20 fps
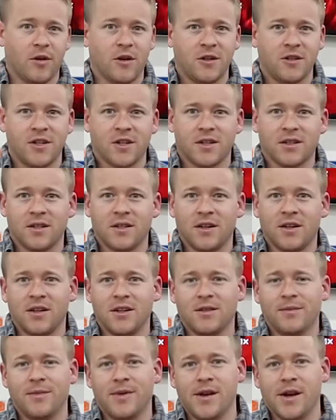Project
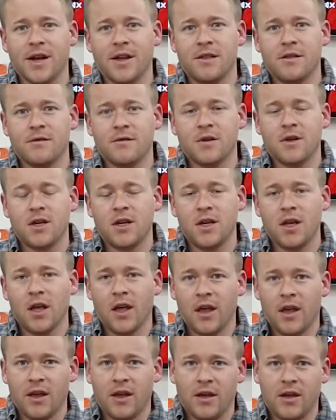Saab 9.3
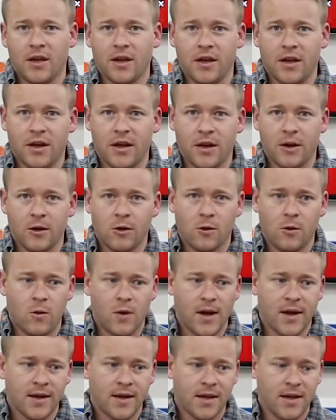Aero
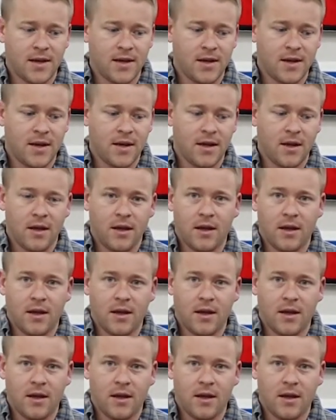wagon.